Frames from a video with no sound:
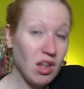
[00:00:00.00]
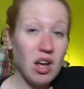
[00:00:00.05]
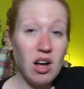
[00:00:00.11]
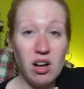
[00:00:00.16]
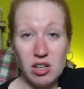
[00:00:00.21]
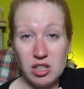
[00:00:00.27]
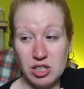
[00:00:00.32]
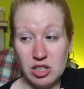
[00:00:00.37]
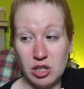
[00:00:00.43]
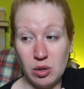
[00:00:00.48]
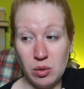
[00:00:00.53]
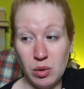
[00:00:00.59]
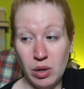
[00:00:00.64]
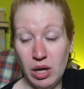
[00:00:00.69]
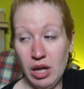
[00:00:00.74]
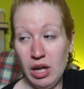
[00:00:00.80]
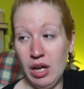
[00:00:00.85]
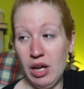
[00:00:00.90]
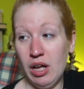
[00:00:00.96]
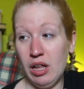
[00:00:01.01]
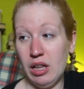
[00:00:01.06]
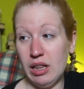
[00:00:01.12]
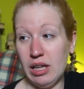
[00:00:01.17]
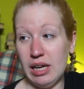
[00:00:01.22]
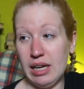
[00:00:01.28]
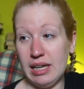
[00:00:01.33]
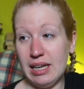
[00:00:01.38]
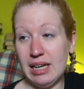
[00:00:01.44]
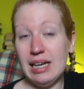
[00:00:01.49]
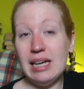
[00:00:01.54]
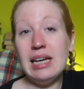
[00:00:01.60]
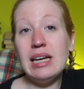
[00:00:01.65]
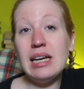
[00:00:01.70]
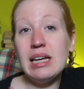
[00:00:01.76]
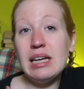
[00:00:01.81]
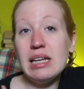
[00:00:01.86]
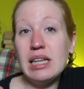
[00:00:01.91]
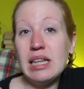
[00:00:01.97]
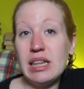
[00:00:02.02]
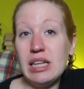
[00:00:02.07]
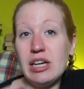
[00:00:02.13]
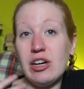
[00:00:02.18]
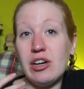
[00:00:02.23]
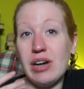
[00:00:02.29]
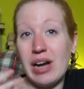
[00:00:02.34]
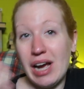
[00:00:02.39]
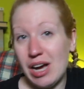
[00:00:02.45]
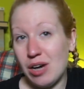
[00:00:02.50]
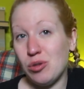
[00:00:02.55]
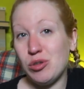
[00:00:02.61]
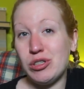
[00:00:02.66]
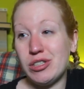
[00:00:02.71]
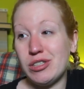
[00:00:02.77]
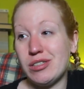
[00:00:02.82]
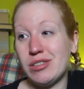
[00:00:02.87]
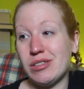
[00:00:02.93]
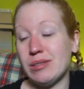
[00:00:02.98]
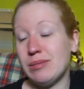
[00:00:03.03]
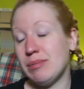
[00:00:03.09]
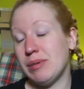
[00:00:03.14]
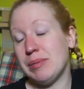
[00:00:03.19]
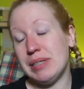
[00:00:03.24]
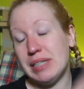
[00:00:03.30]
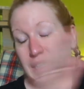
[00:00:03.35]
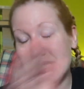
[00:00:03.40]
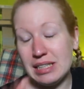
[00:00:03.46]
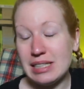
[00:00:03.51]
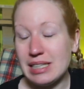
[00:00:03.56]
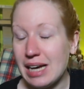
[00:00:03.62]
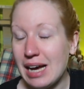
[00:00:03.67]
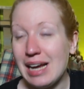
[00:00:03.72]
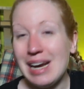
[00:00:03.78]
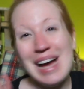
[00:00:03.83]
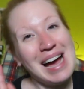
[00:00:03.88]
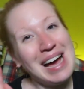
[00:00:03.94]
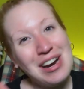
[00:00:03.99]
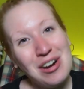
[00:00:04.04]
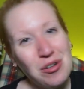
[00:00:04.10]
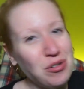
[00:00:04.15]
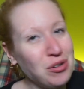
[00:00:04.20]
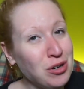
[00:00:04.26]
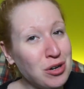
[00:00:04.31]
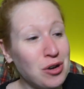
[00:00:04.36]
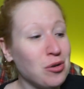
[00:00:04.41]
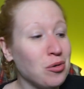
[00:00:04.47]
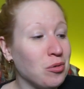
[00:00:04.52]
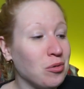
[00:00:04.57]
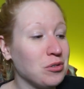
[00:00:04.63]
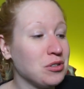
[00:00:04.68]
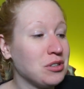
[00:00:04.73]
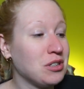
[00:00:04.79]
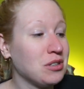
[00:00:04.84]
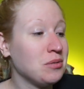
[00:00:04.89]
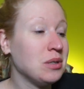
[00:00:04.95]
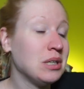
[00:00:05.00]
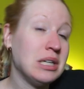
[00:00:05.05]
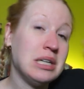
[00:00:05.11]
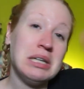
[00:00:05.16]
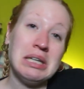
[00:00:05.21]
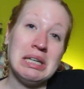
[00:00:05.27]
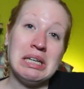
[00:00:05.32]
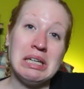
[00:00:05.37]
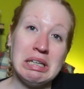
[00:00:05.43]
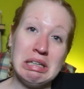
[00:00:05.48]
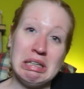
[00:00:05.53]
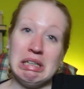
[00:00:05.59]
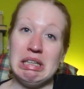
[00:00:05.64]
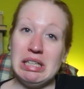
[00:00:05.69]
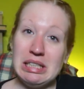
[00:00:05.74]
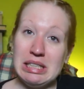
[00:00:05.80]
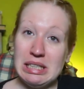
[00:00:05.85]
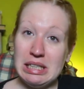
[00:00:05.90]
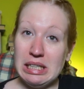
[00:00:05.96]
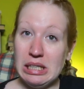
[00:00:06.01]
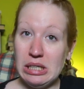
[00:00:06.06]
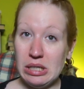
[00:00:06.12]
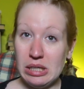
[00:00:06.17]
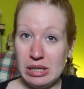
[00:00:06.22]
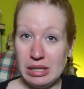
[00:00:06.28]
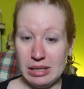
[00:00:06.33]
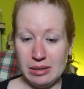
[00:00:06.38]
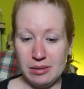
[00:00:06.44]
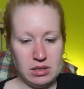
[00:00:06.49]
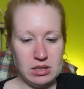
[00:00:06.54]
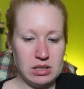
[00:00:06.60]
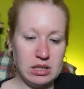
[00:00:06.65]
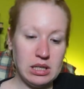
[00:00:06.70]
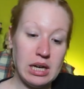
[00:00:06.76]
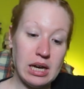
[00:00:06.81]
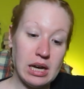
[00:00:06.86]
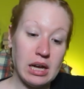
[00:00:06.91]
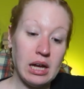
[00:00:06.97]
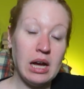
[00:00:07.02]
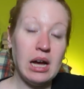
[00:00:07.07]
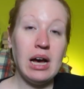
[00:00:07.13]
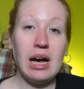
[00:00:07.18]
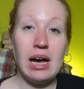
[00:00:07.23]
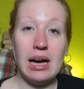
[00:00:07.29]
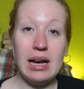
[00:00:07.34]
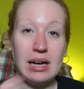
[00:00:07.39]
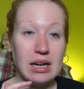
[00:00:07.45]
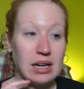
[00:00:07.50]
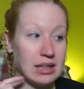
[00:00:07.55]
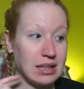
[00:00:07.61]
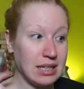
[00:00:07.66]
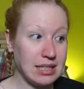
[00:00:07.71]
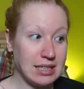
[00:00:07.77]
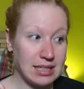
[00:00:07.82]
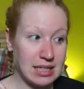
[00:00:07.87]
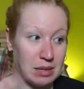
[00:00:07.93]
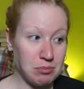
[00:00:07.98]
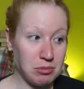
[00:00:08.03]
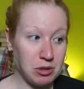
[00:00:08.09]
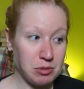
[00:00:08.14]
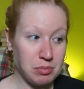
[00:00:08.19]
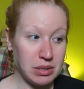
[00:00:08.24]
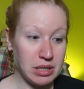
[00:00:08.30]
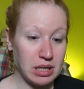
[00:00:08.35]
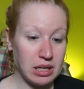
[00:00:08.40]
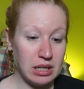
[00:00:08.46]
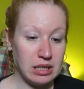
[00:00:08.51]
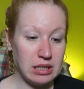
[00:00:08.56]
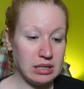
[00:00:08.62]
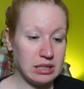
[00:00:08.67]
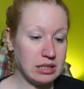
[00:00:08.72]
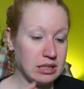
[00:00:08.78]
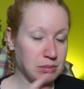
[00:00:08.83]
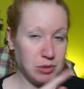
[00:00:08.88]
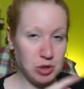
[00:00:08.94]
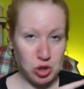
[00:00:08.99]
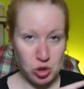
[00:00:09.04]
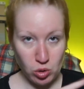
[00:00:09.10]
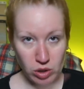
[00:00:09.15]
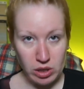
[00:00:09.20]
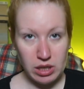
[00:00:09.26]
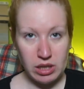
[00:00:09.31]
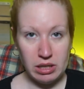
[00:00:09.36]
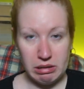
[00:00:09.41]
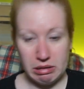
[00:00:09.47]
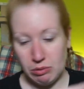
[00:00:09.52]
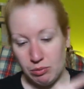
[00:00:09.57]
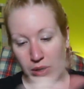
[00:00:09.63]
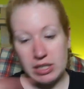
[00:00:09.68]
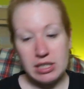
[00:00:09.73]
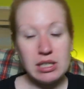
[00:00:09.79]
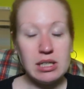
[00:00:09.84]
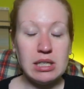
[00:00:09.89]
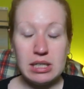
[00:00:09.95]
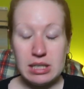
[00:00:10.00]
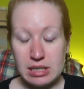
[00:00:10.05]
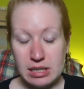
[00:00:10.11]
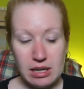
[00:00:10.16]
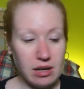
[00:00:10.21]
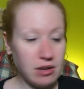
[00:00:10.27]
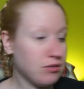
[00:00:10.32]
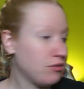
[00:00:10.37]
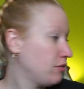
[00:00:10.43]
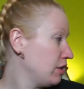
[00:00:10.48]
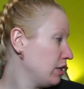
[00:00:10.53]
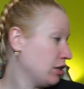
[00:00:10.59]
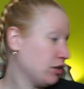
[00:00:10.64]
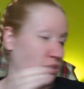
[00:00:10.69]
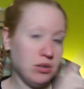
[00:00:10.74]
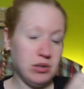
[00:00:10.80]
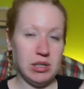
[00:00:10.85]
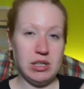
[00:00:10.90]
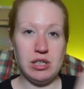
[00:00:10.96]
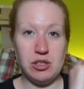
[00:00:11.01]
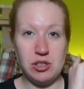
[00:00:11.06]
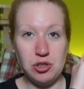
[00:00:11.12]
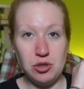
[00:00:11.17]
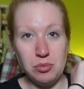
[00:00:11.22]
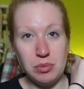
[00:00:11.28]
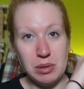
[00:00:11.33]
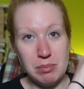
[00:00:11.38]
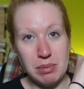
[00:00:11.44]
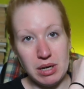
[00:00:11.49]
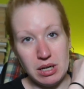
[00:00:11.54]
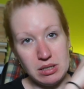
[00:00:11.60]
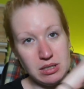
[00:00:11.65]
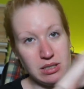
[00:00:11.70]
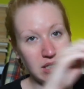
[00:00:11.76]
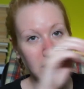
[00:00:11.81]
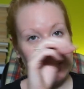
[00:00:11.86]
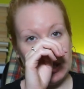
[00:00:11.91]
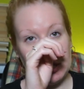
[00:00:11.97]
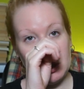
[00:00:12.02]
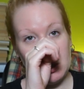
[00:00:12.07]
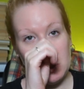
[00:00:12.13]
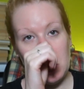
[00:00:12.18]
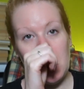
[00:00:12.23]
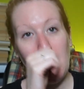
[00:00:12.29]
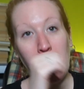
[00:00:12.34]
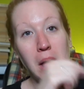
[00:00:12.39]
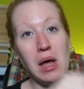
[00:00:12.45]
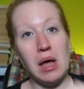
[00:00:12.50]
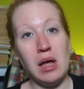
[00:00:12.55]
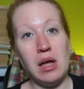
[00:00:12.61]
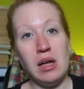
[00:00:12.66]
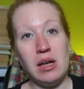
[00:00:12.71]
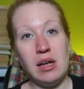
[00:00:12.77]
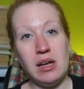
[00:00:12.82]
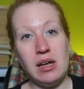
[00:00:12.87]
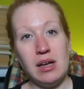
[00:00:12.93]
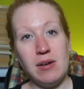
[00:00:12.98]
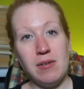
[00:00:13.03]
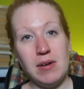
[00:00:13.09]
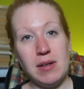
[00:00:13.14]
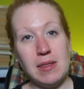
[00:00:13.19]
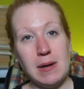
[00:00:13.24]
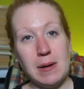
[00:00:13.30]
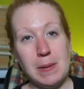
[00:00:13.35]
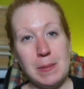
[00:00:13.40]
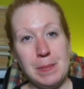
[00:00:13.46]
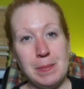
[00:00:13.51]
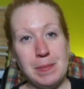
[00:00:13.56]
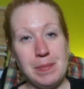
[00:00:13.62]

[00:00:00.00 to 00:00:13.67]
also like their house maybe inside. I don't know. So that's a later thing. Yeah, I got that separate because the majority, the rest of this stuff, including the two big boxes I showed you, uh, right there,